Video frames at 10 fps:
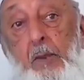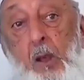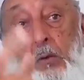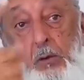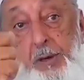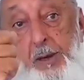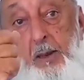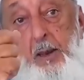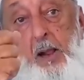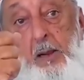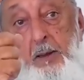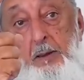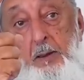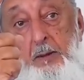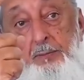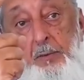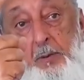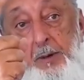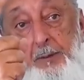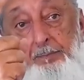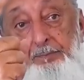Only Allah can confirm it.